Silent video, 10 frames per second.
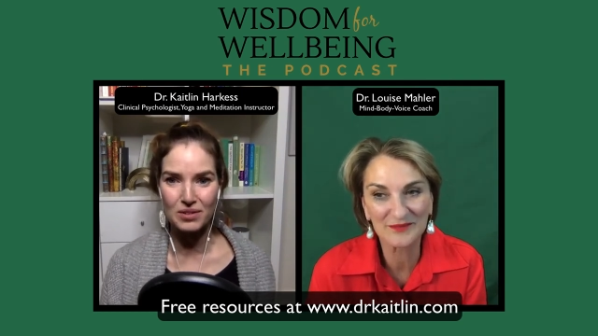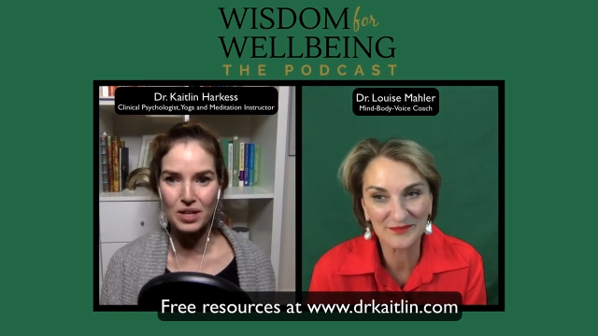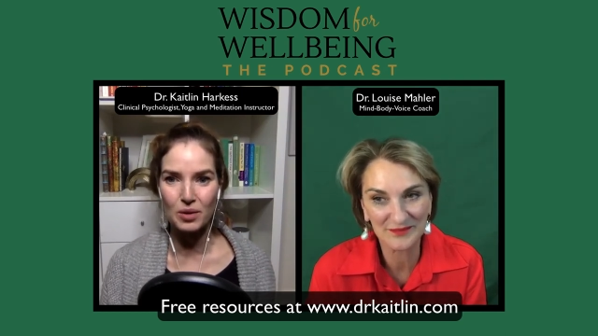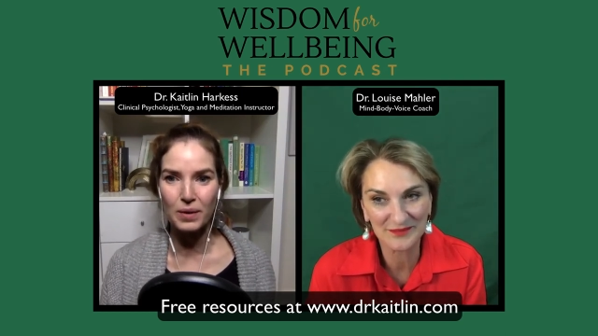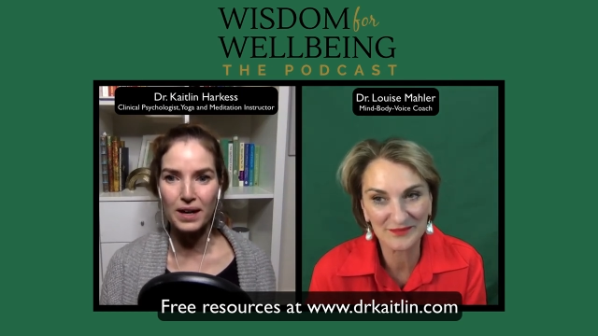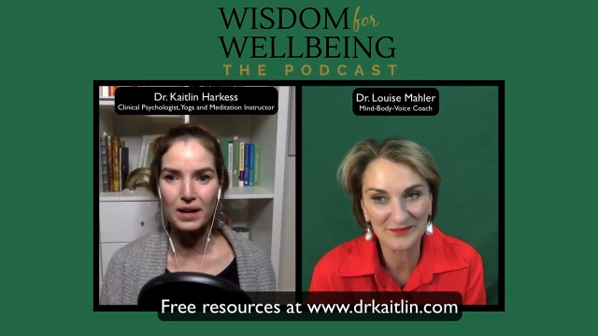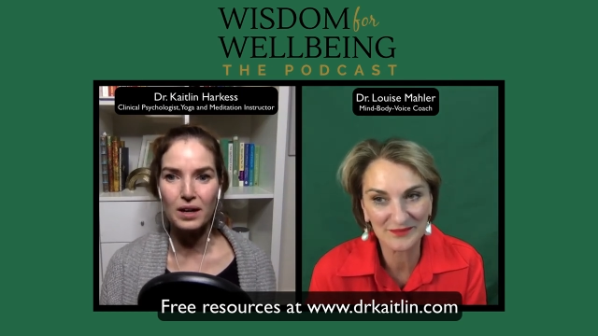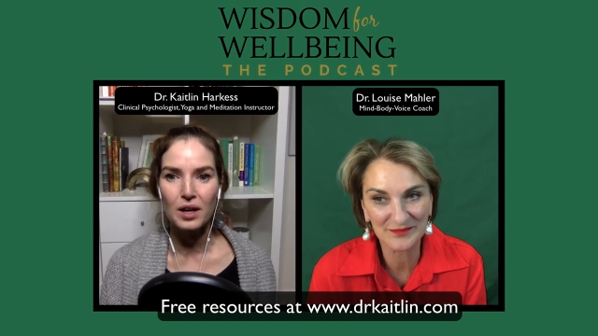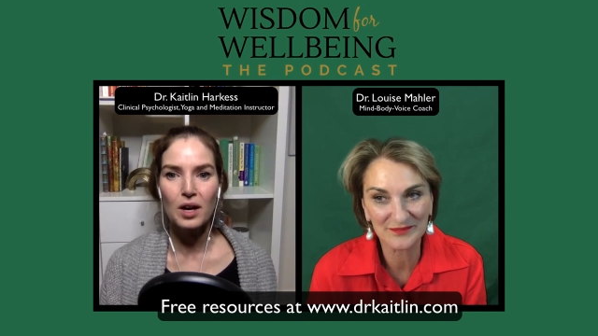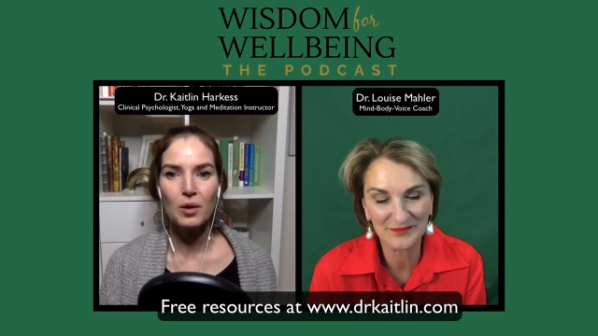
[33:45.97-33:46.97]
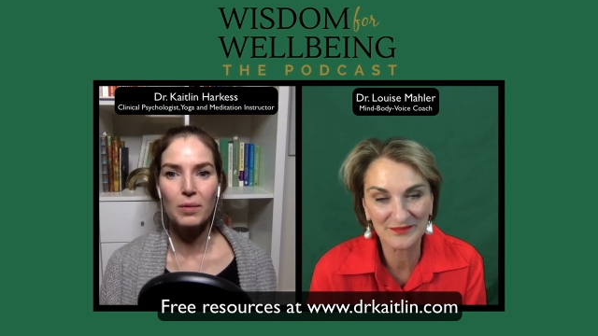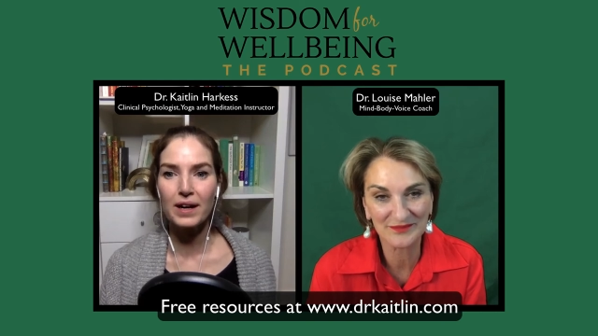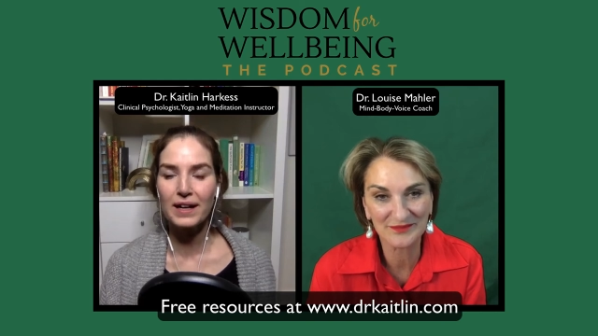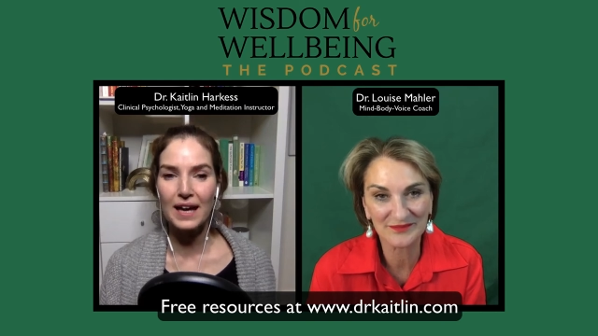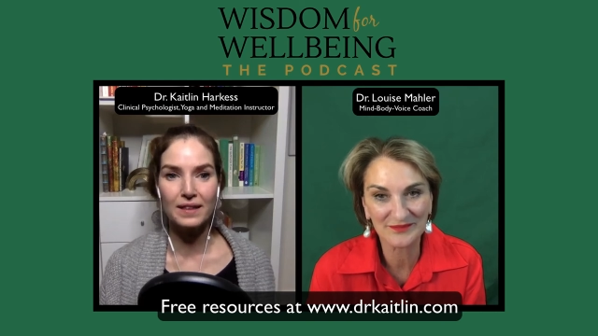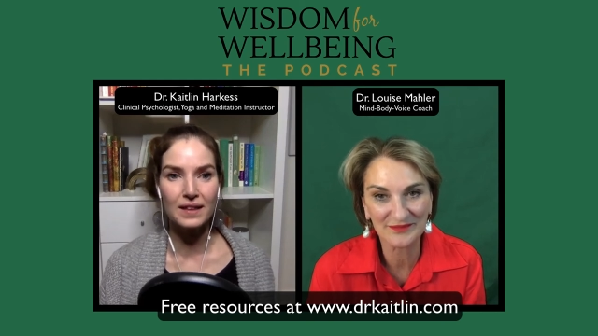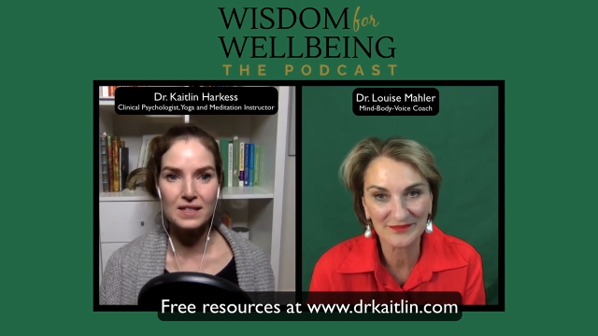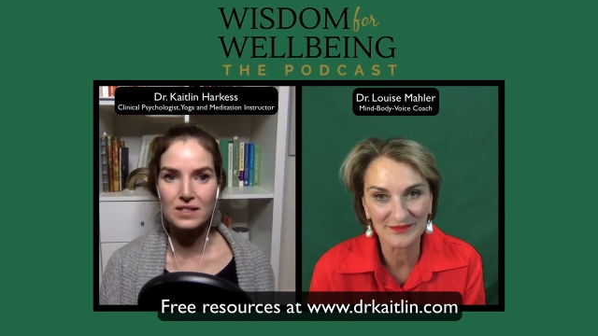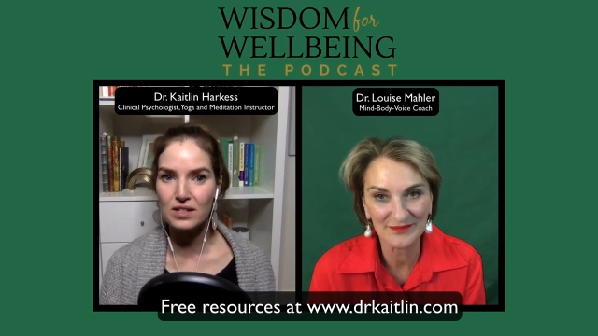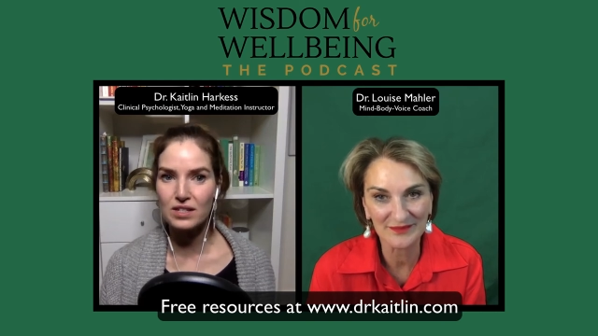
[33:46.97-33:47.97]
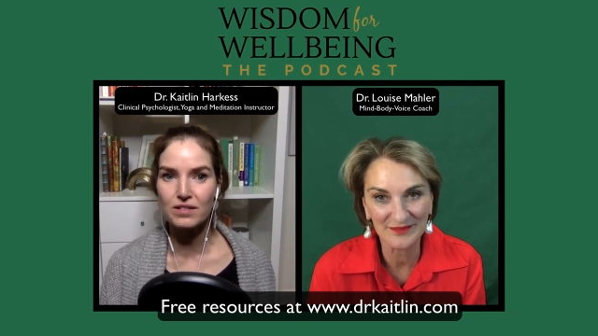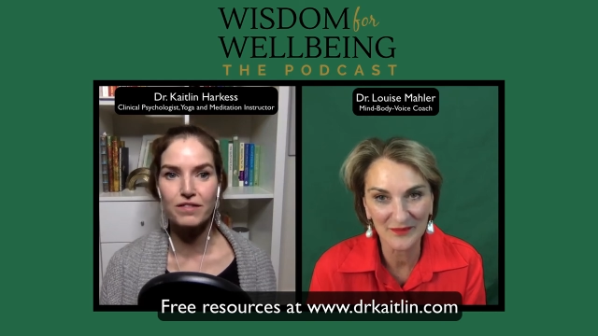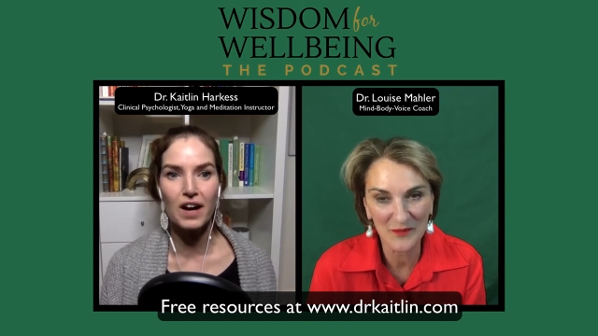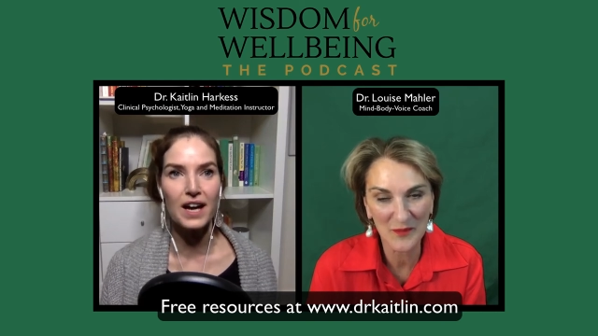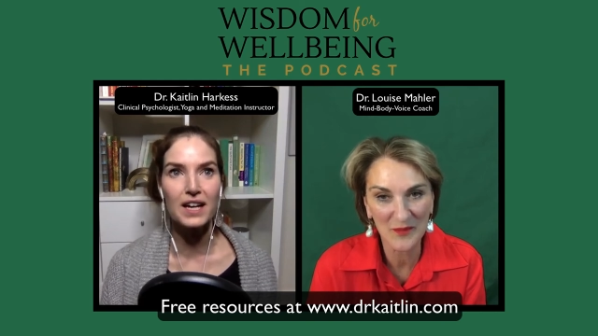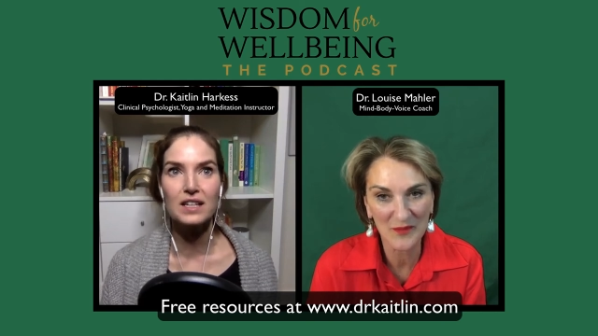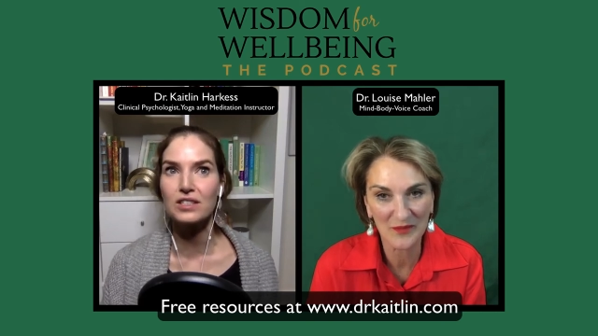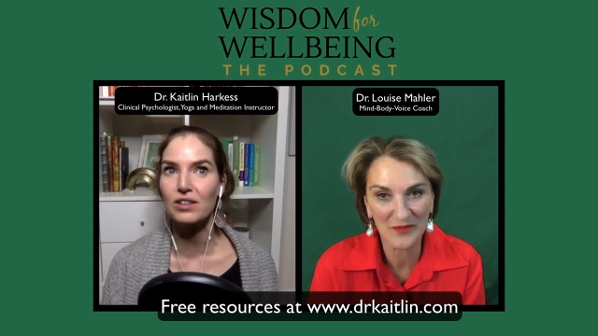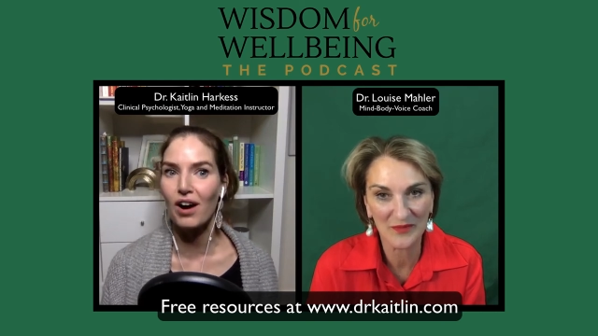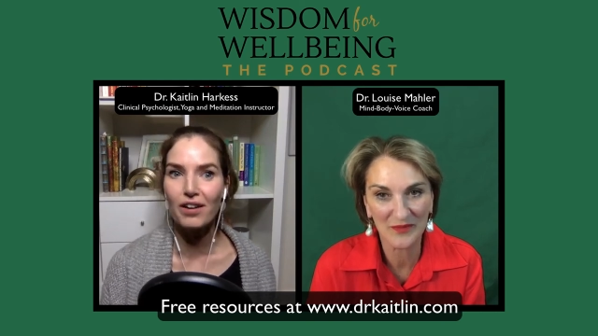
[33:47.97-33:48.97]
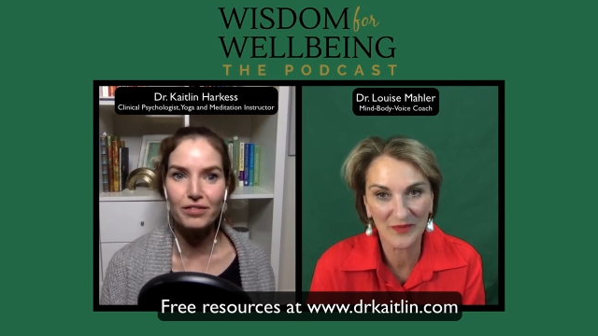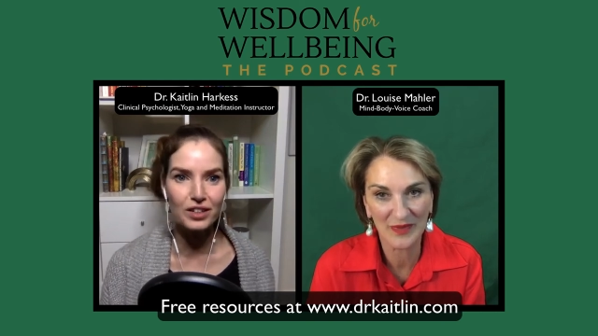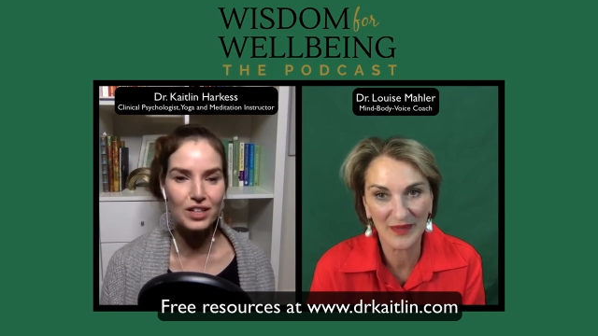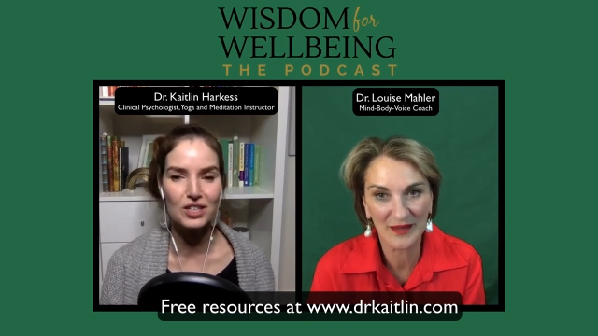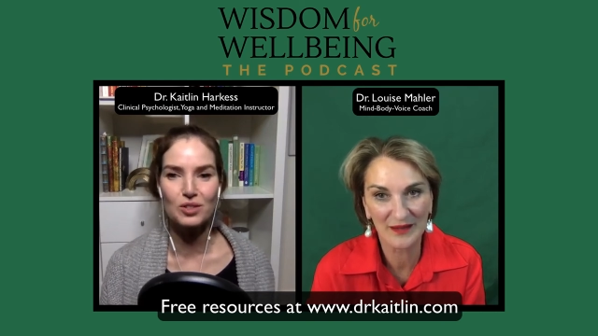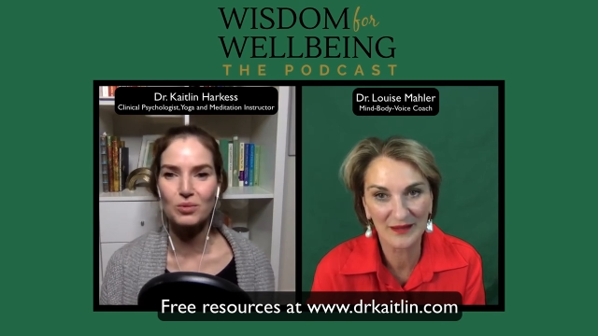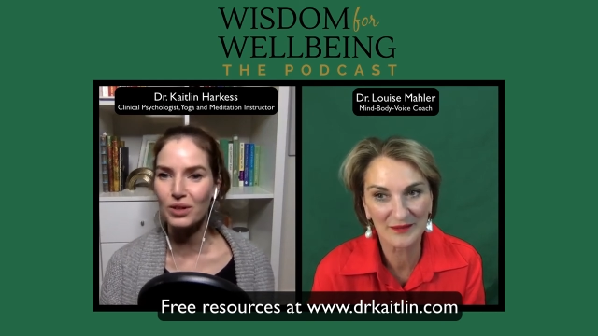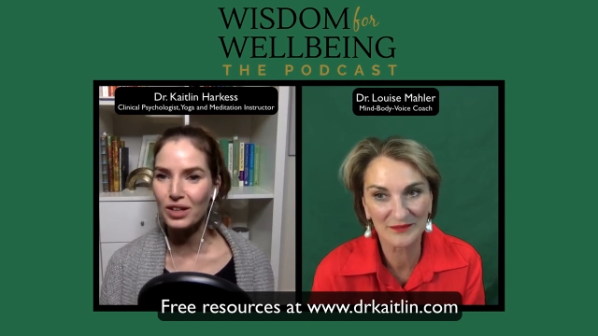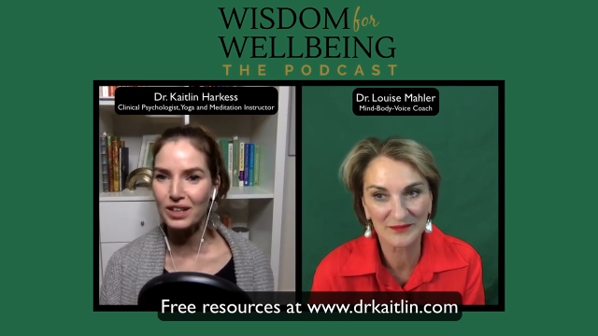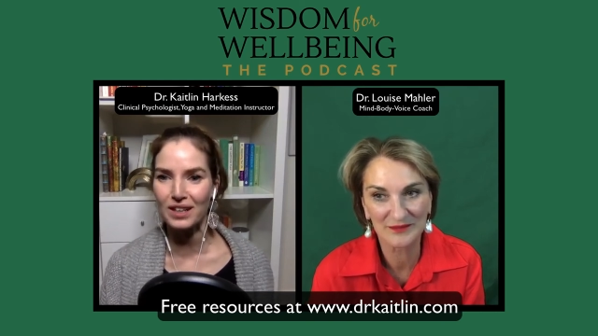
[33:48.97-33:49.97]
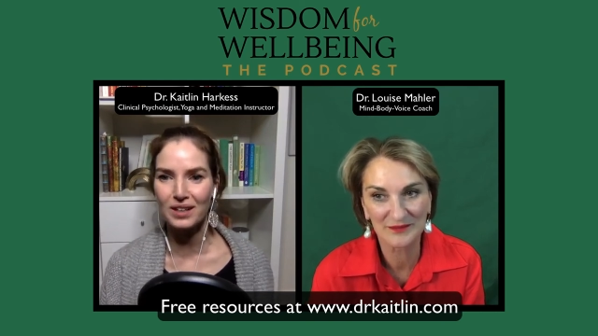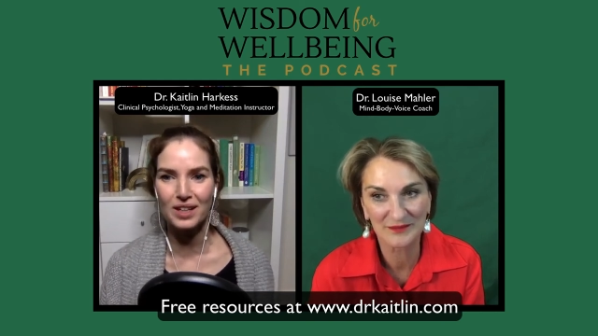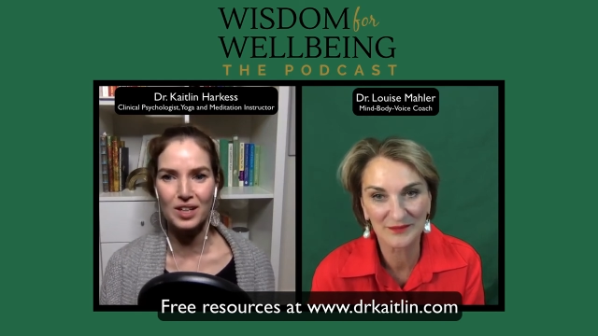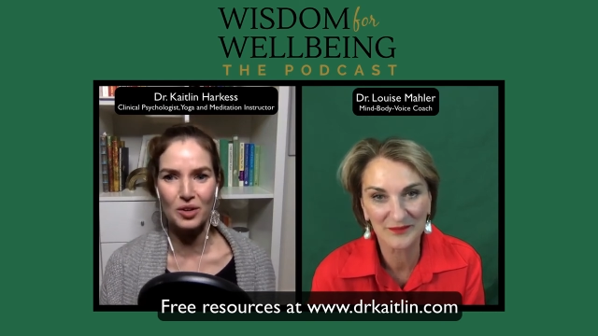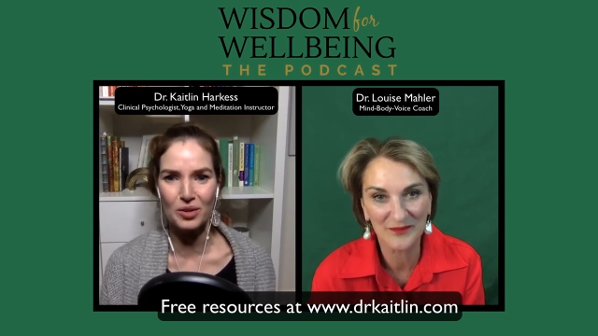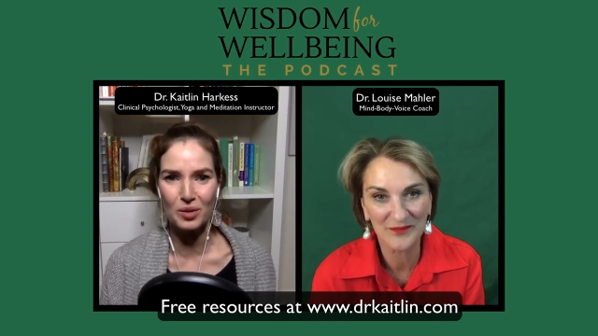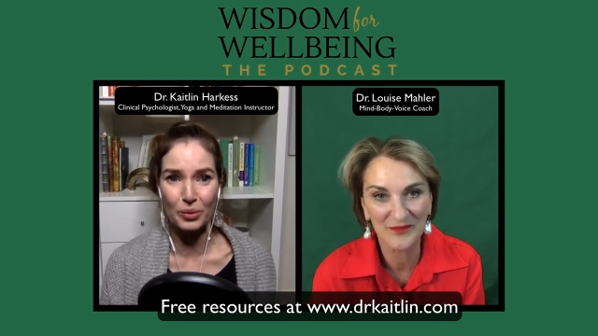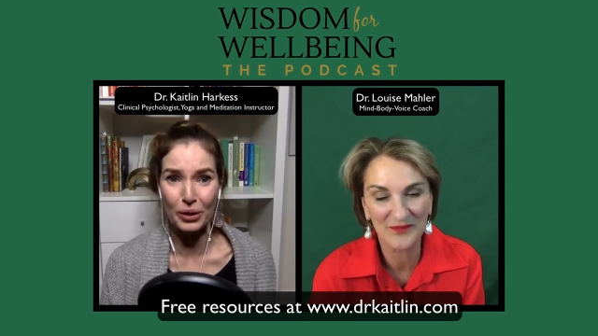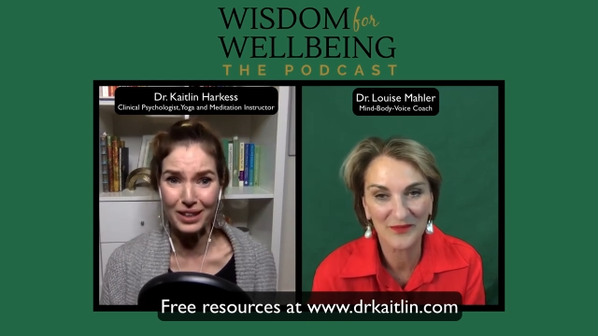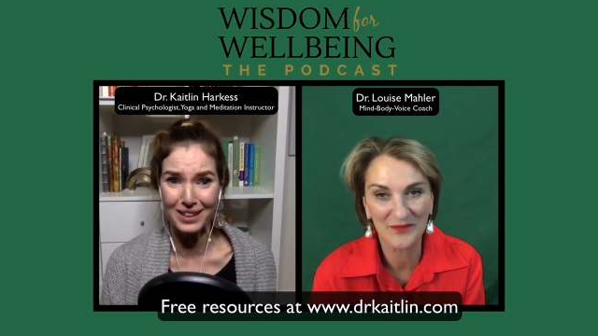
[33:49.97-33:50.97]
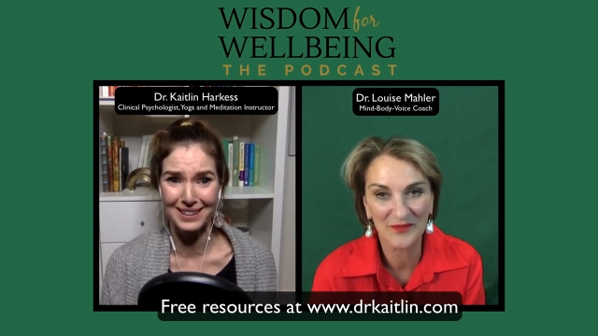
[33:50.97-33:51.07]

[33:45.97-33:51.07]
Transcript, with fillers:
Speaker 1: You know, where where can listeners find your offerings, your work? You know, your book.